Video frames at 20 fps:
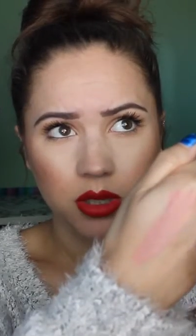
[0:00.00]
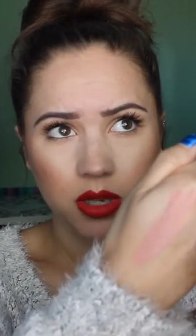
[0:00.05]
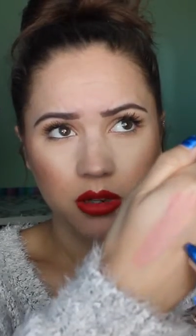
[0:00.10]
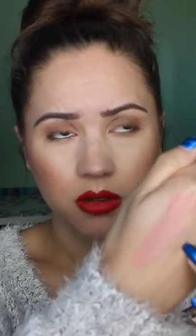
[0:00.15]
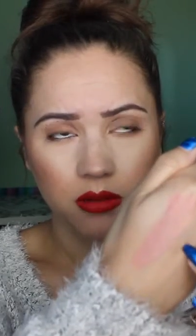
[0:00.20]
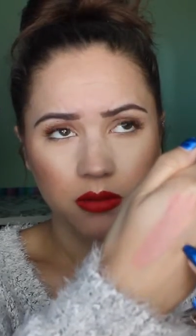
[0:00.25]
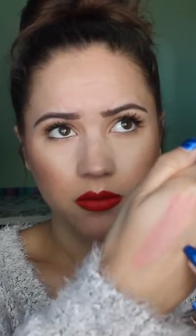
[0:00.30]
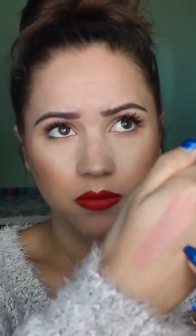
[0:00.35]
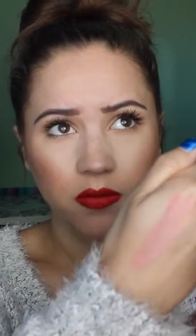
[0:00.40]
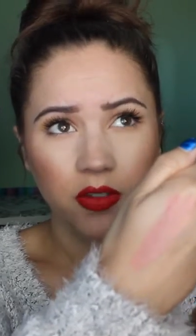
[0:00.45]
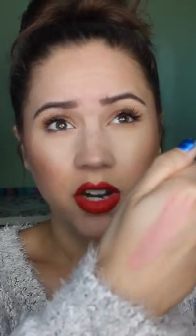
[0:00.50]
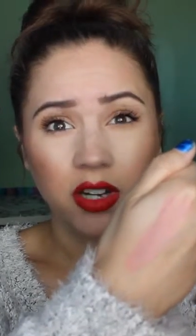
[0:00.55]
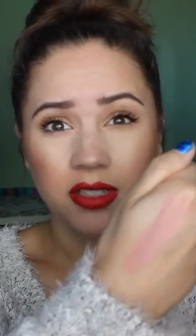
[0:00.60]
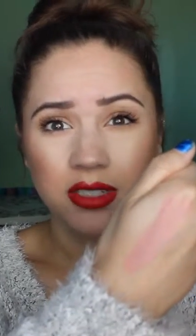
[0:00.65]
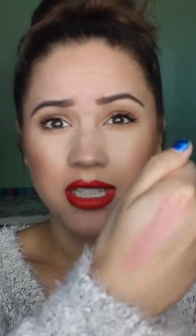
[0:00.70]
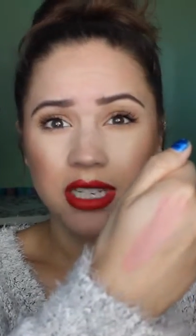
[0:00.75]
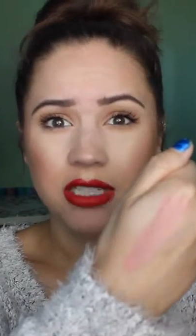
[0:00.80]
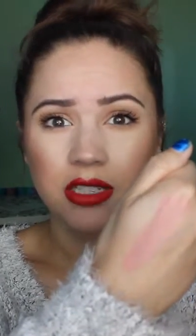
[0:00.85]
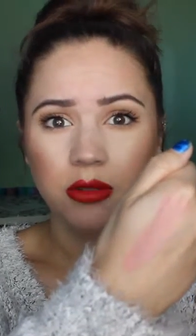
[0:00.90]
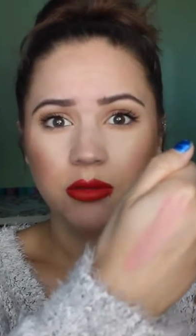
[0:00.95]
fair
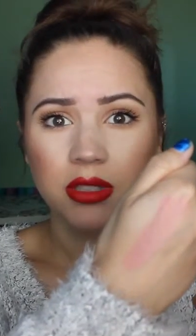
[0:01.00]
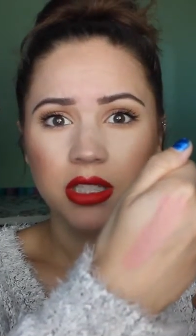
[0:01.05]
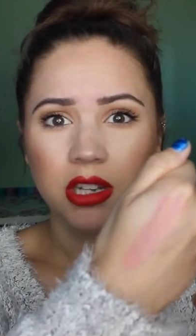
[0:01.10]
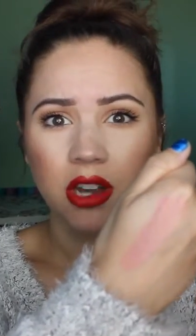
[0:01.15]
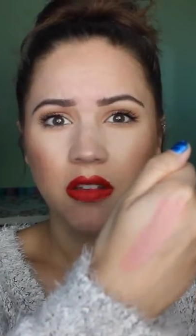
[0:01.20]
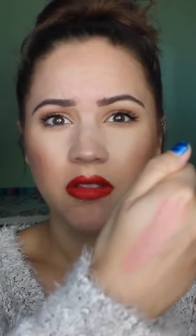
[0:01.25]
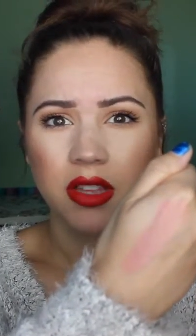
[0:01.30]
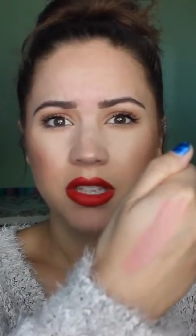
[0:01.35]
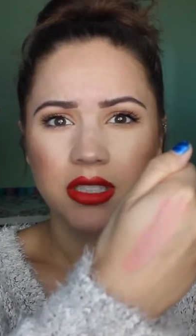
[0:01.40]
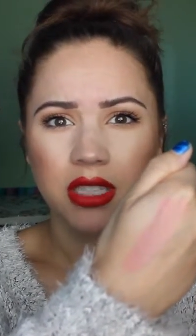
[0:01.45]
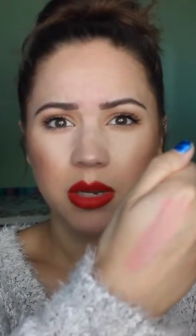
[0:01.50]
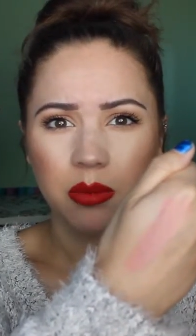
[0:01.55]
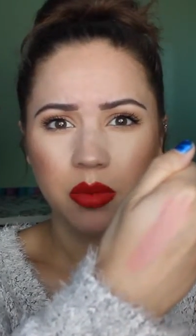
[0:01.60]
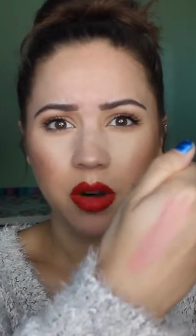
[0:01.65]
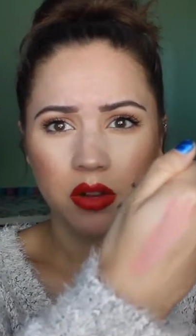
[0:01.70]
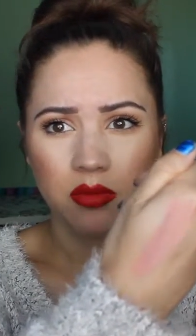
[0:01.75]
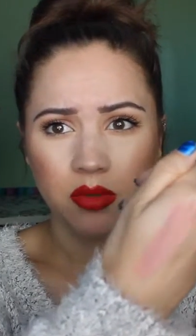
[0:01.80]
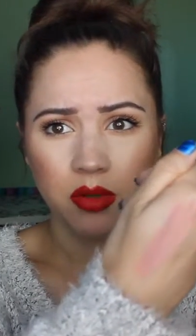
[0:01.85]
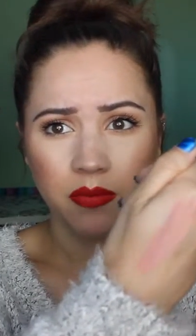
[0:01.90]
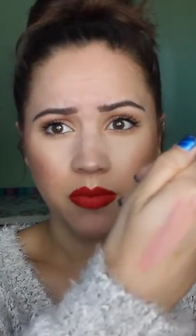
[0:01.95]
skin tones and you have that same
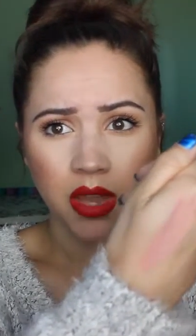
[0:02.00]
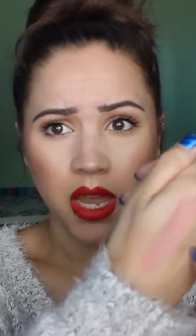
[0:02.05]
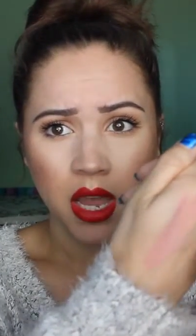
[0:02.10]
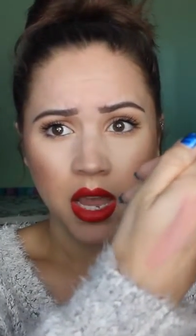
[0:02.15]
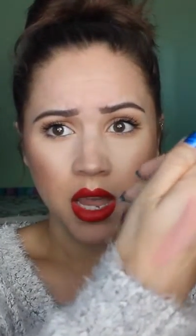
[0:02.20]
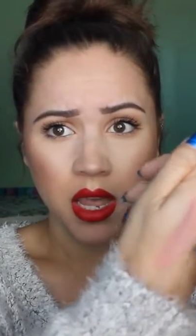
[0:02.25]
problem